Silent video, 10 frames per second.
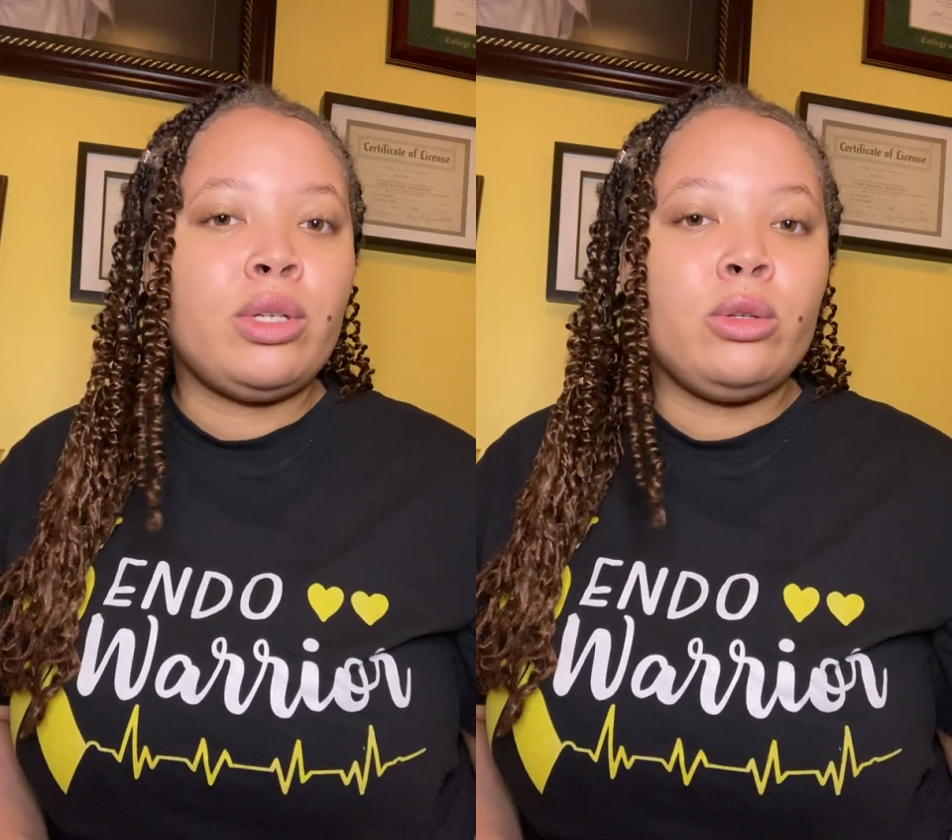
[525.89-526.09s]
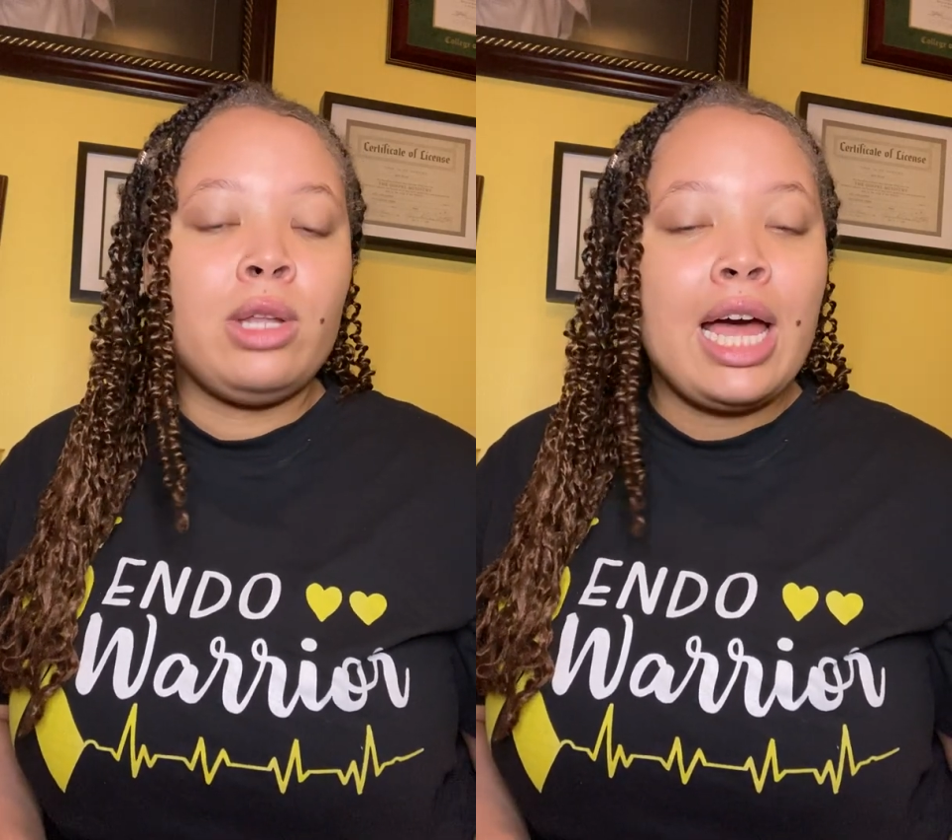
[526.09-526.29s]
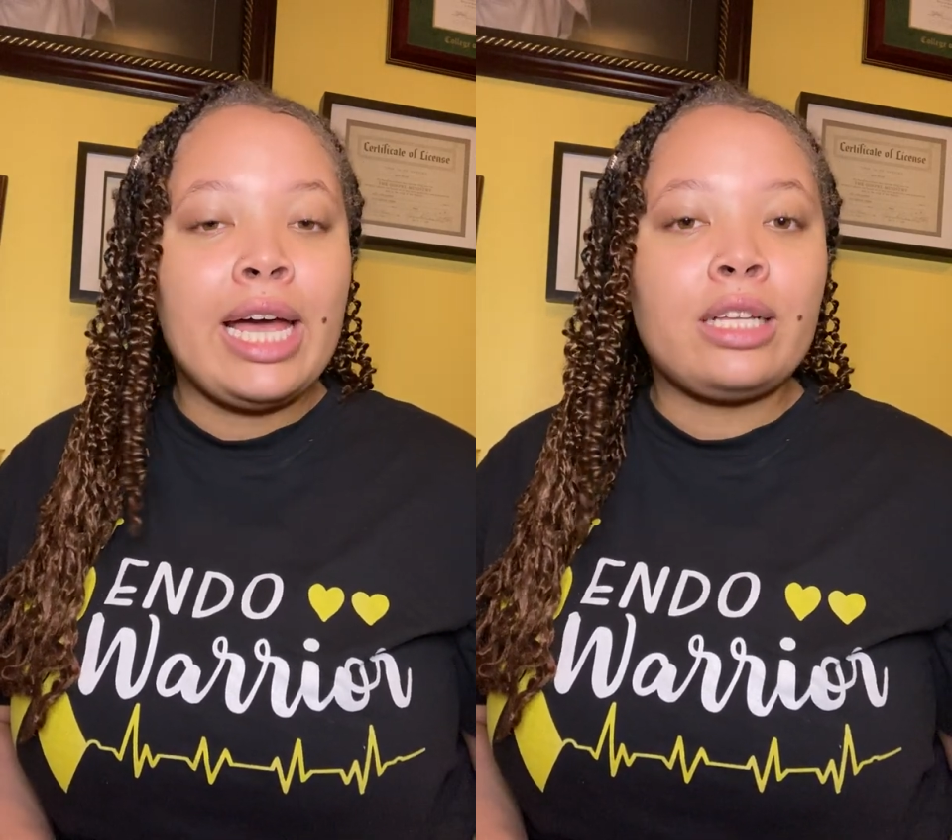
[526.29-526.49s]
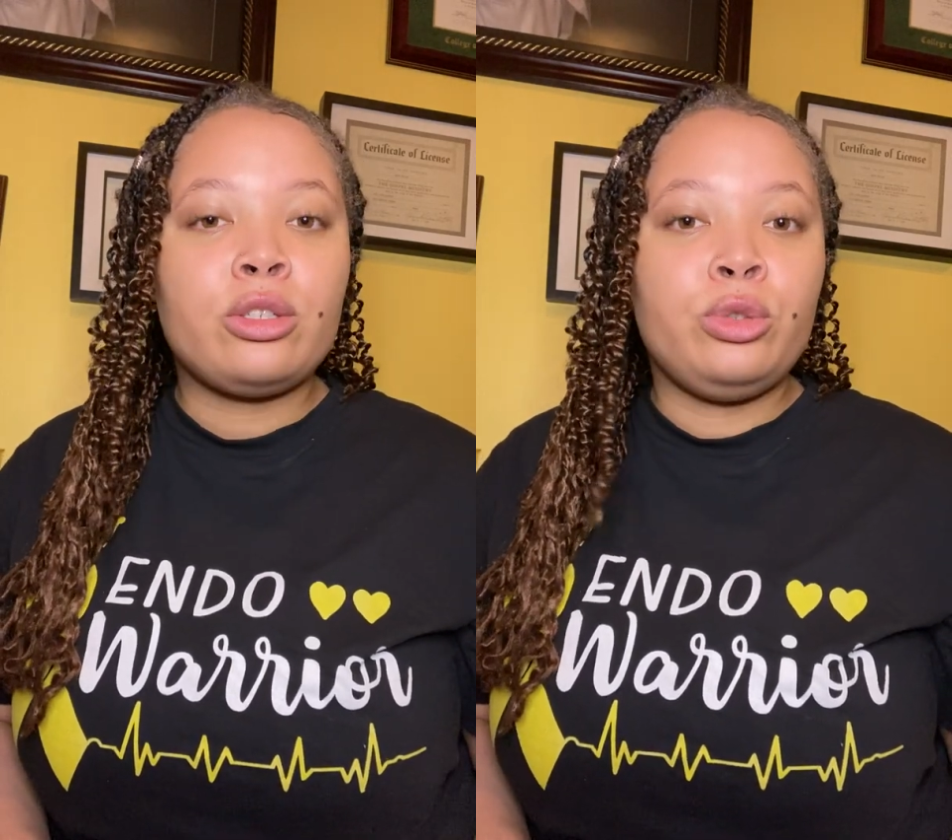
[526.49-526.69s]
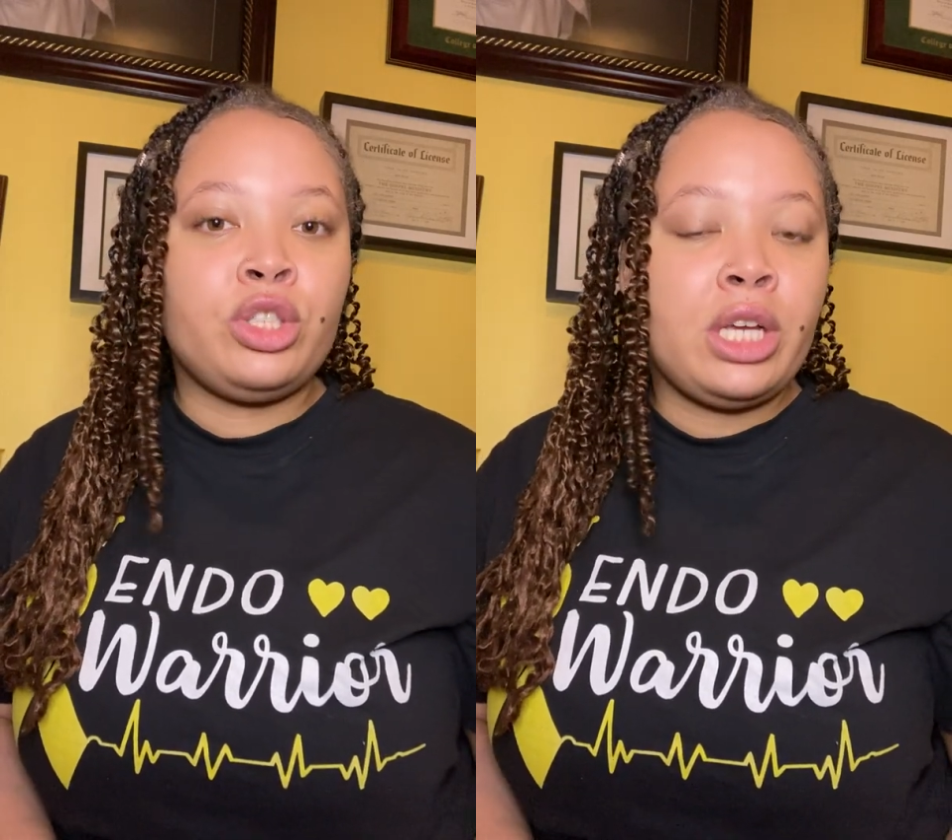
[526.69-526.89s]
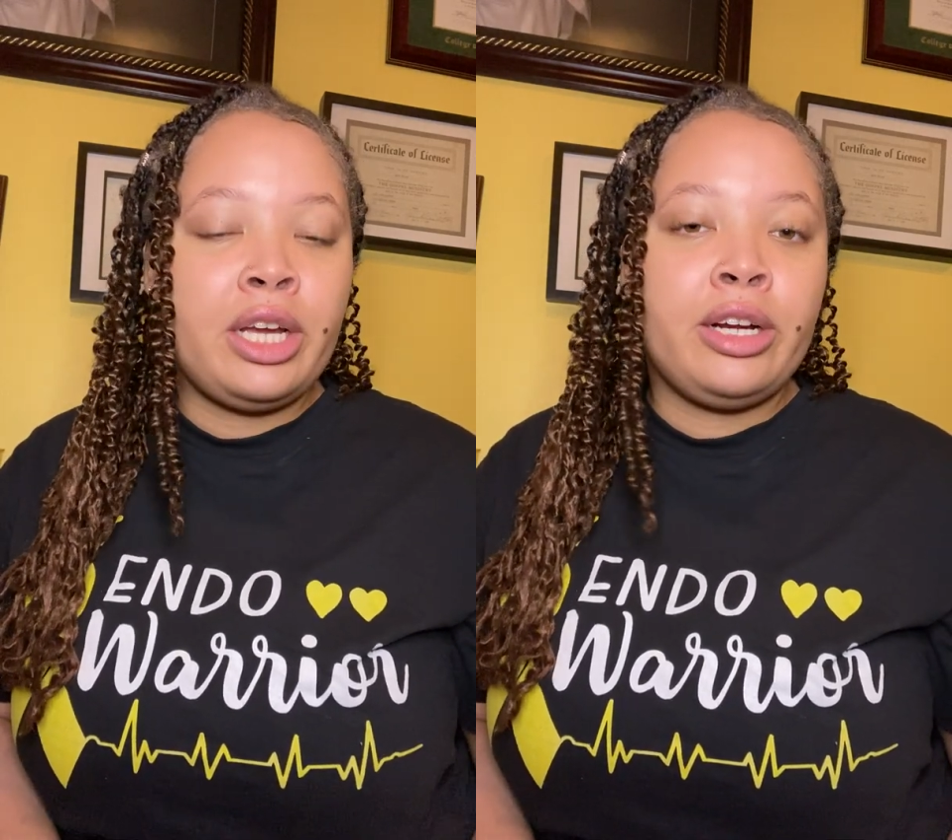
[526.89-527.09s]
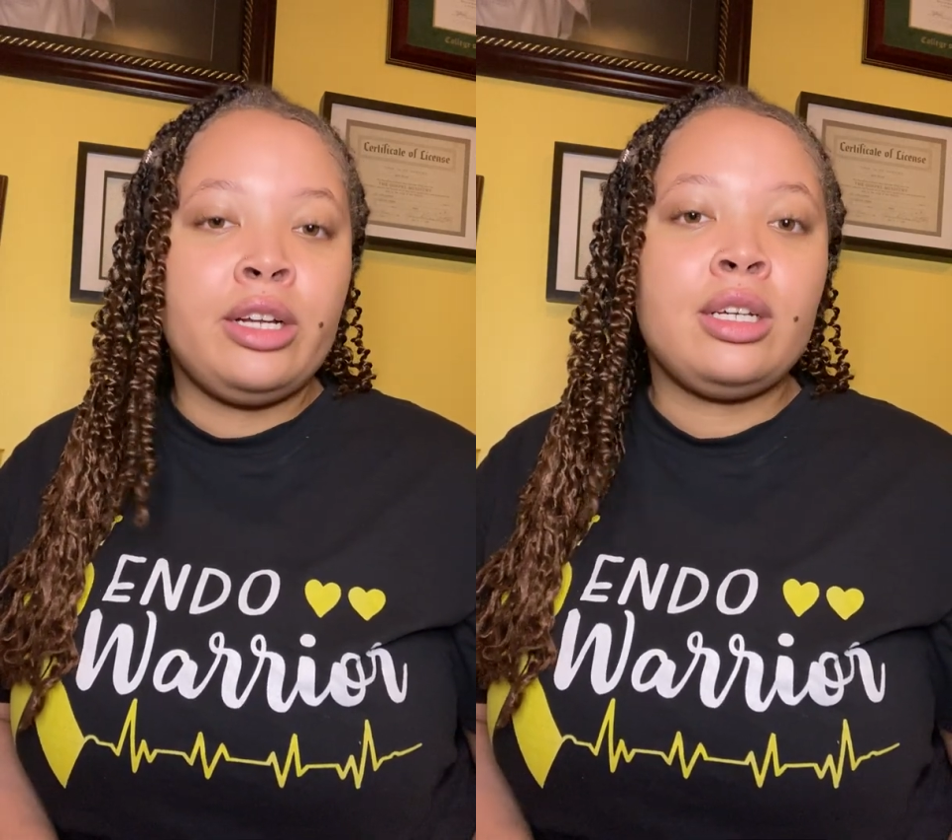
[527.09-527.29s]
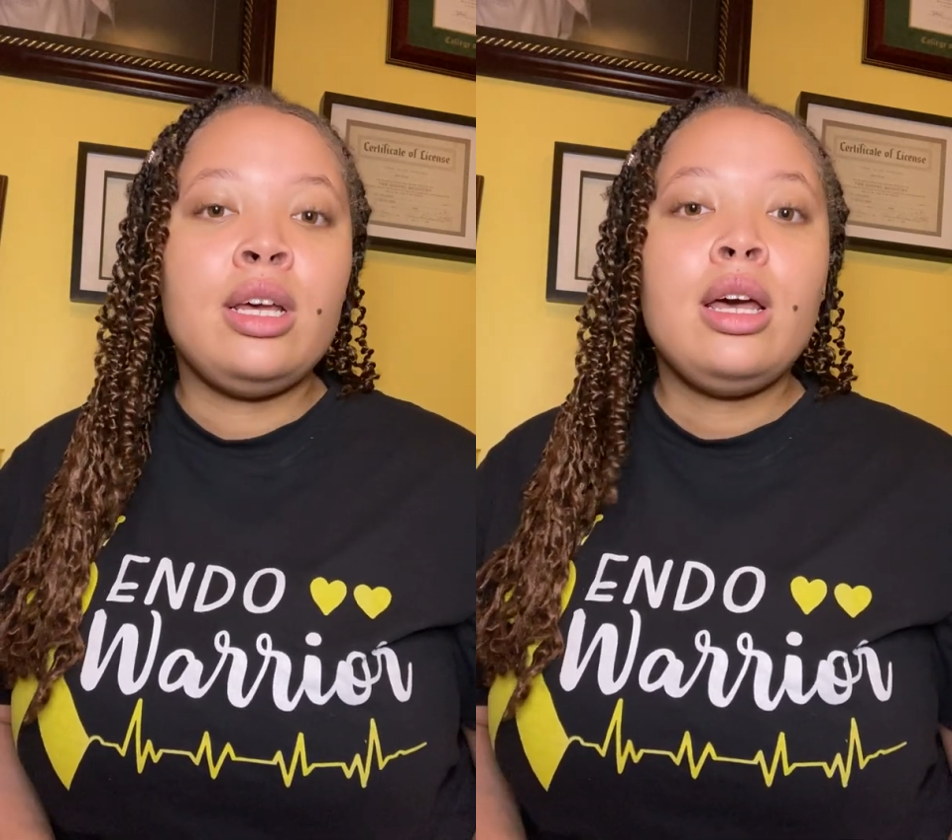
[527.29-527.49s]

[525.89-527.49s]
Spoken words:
who liked, who shared.